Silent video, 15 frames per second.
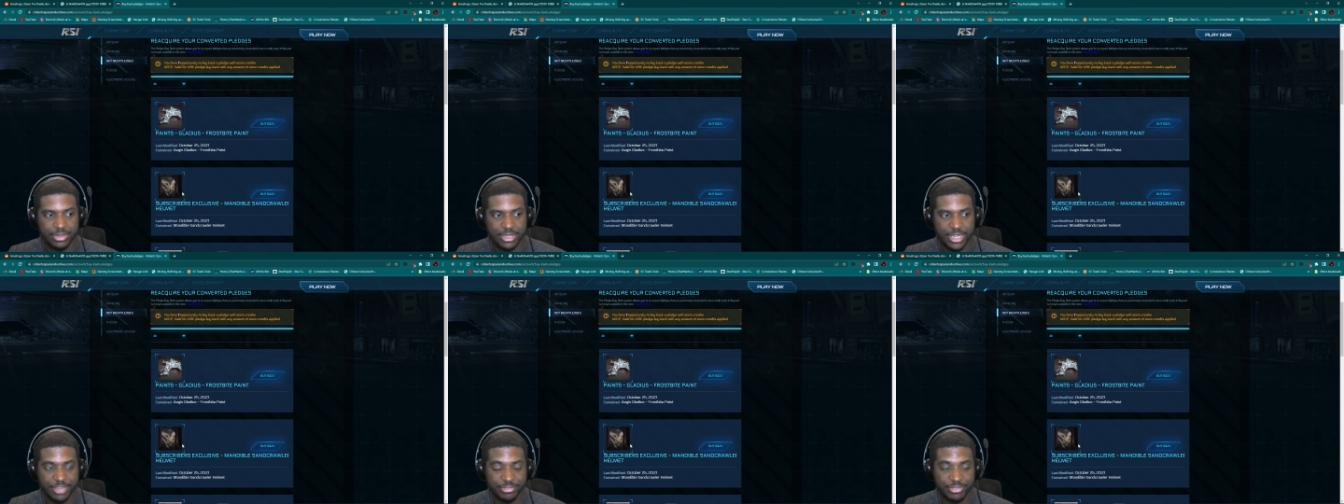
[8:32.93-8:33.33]

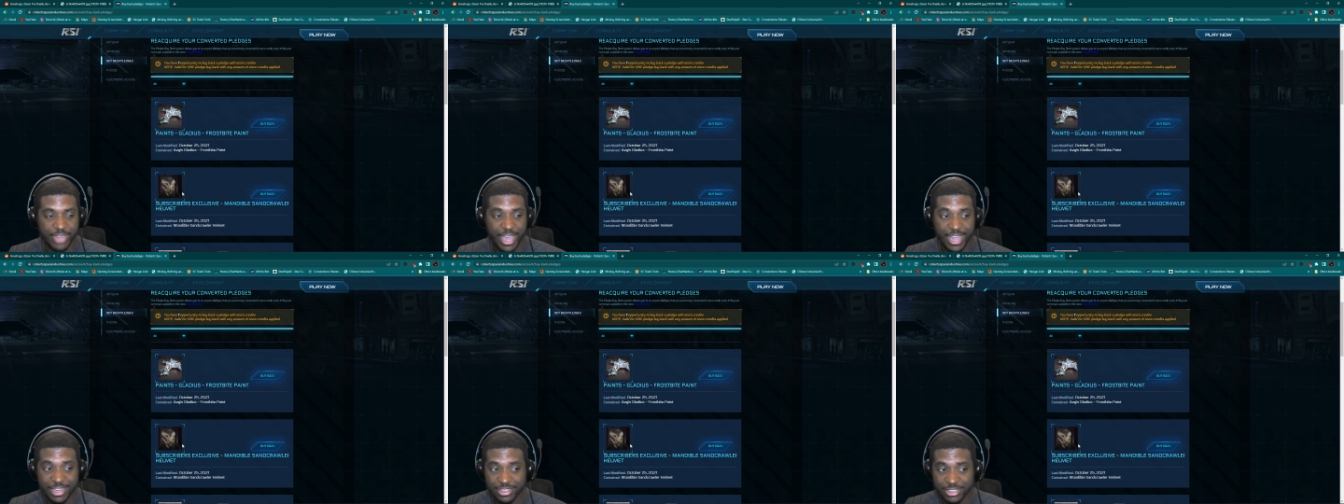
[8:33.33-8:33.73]
If
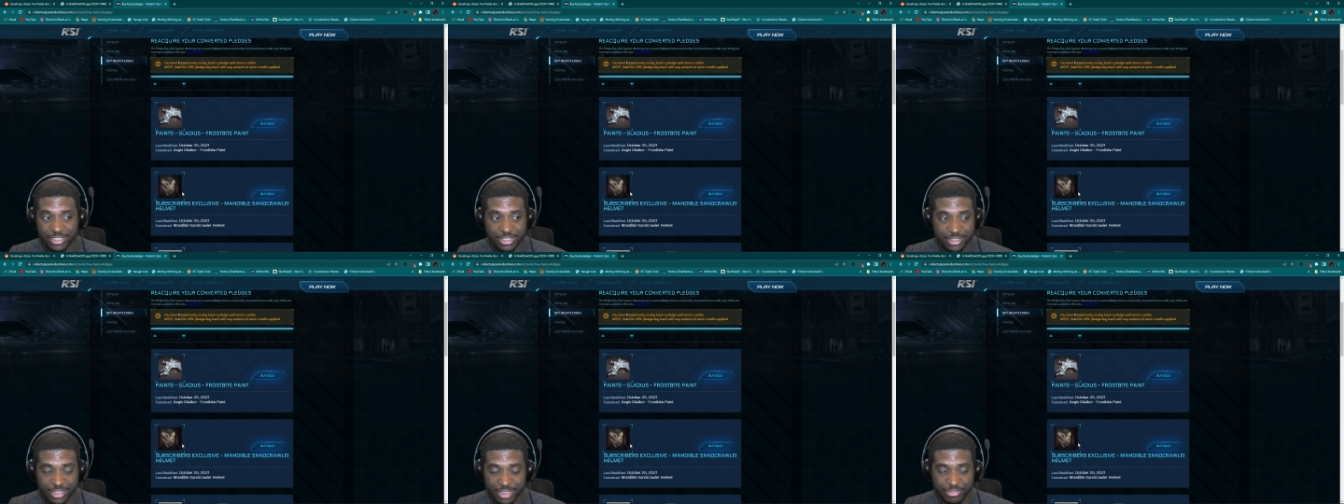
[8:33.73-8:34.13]

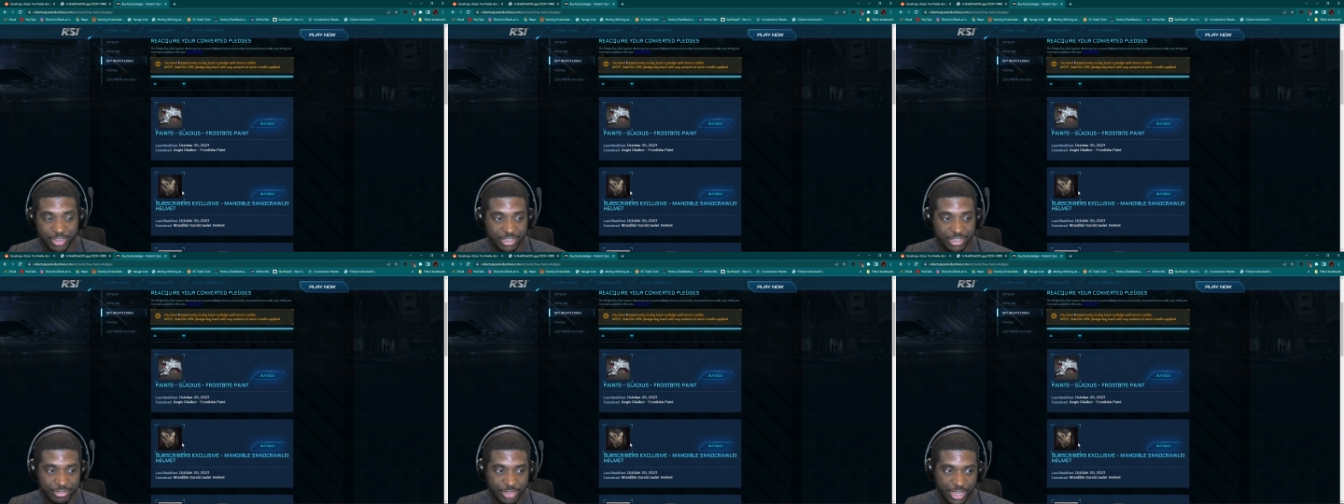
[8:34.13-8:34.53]

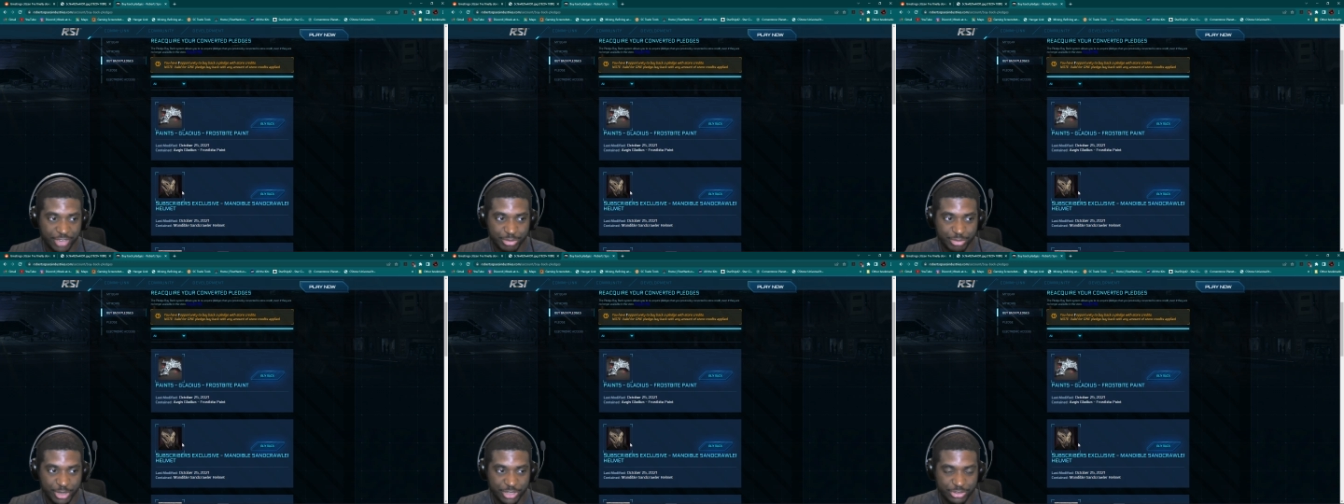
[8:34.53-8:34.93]
any of that
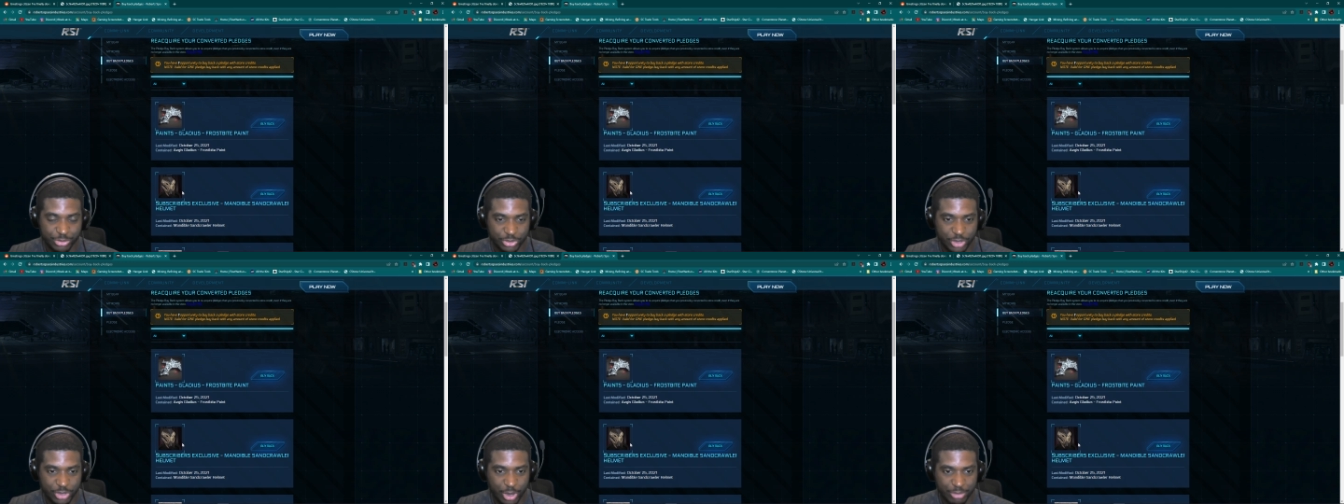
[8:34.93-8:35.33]
information
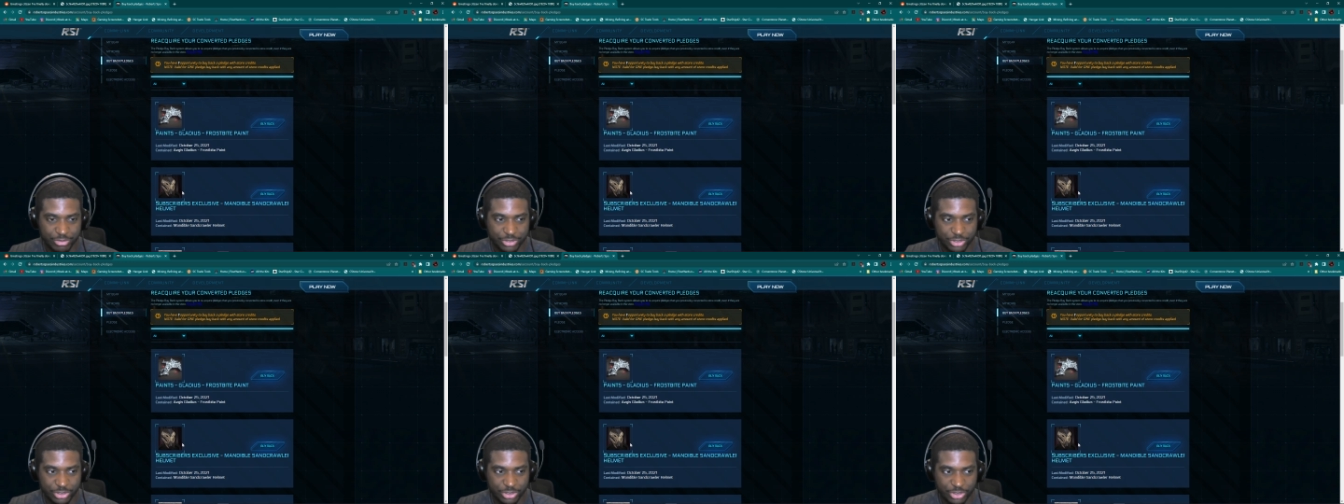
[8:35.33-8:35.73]
was
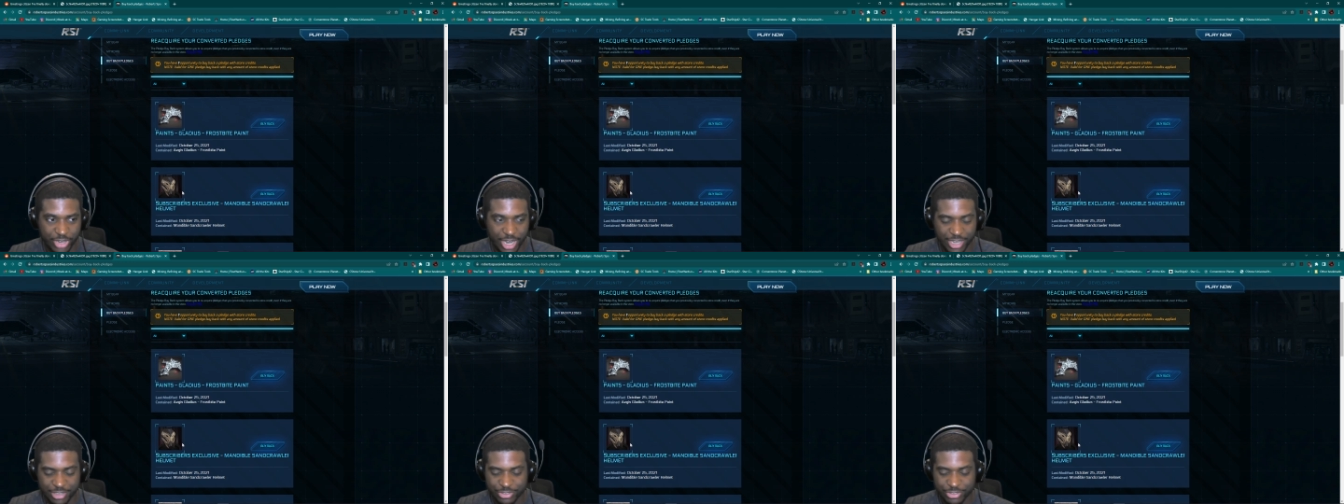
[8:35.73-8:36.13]
helpful to you
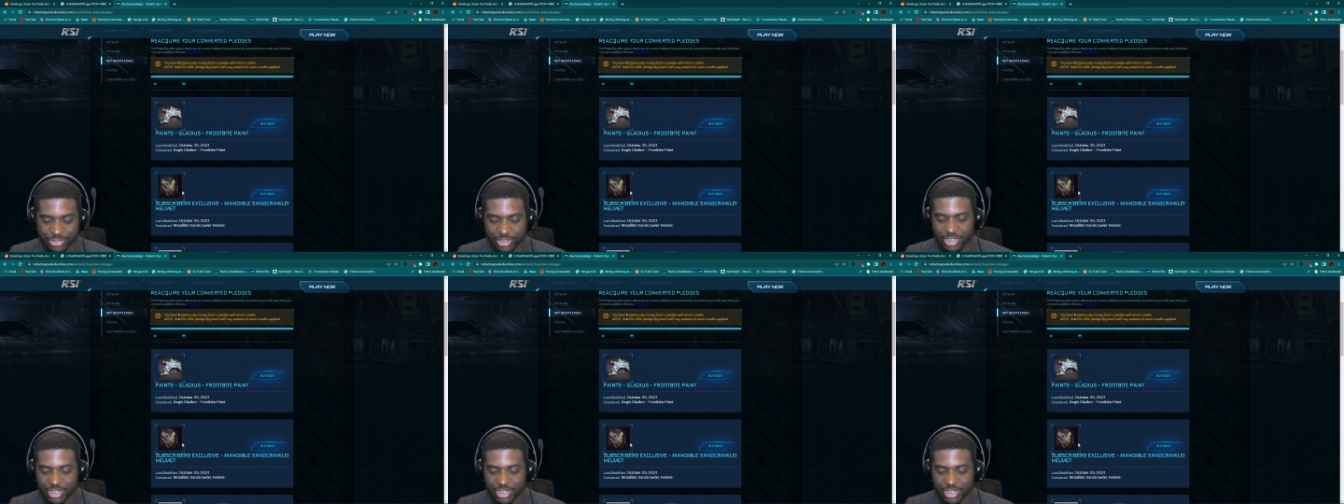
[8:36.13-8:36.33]
guys,